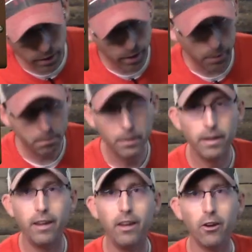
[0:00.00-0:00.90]
up
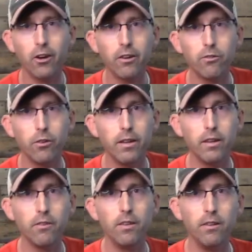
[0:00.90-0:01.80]
here, so it
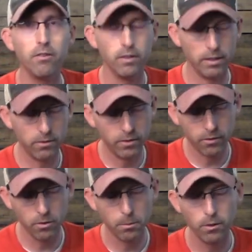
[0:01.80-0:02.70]
is easily
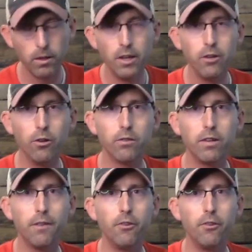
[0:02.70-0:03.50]
accessible. You also have